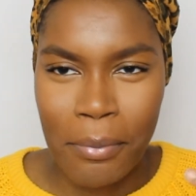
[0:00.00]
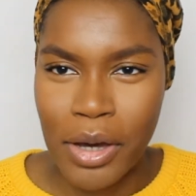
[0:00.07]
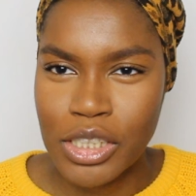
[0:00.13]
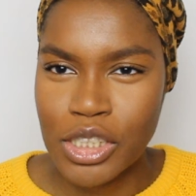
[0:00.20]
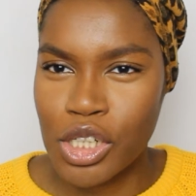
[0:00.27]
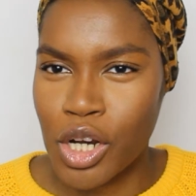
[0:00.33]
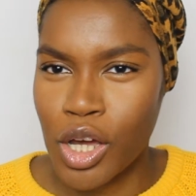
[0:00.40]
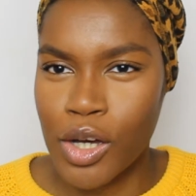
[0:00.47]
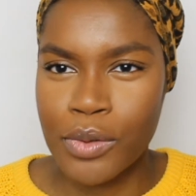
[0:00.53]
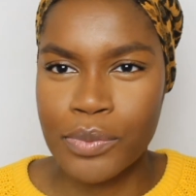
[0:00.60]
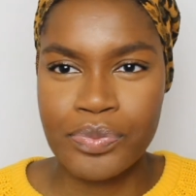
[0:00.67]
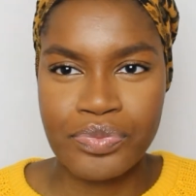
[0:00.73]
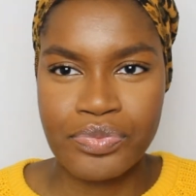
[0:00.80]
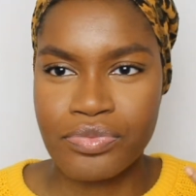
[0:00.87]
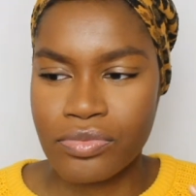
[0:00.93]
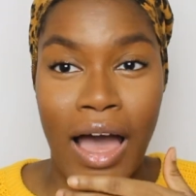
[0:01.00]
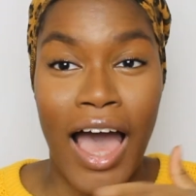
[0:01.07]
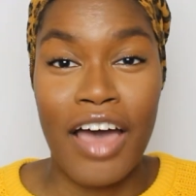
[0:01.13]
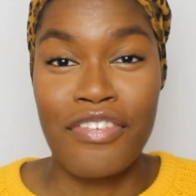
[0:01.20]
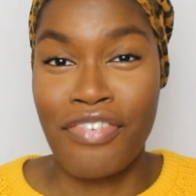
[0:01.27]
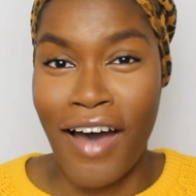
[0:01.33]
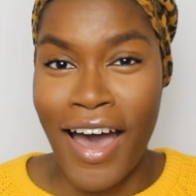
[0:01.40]
But you know,
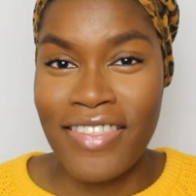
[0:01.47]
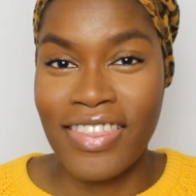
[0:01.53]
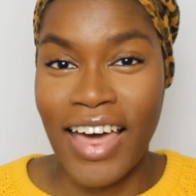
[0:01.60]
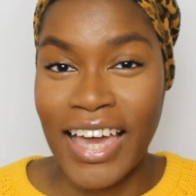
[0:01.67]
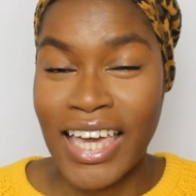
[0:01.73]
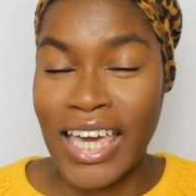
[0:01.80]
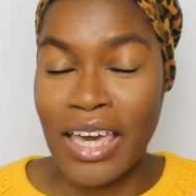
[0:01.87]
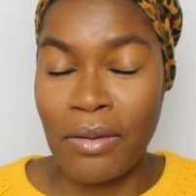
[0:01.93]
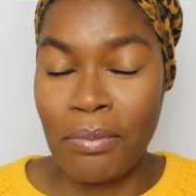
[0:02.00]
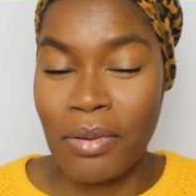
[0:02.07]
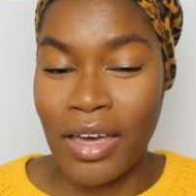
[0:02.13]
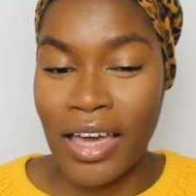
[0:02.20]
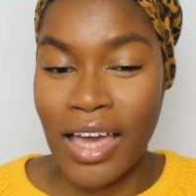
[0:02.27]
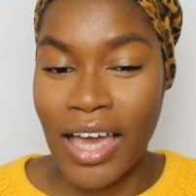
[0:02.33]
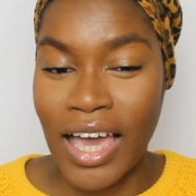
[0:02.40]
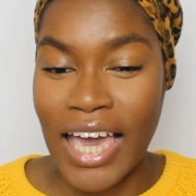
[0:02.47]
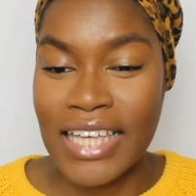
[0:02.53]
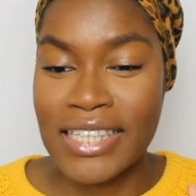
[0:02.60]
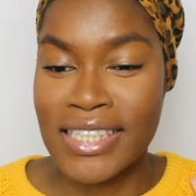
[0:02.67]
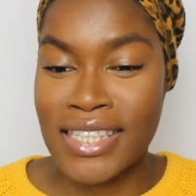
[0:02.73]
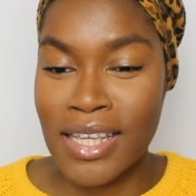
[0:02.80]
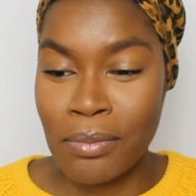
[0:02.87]
I find that keeping
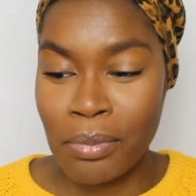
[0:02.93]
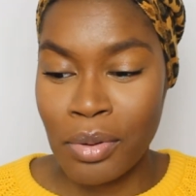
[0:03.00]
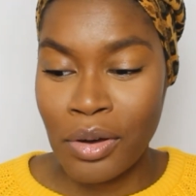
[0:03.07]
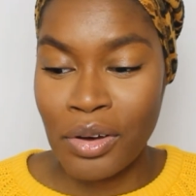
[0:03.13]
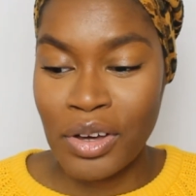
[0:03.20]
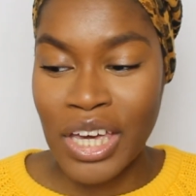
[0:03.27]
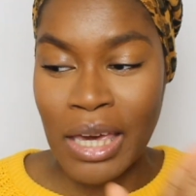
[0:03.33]
it simple,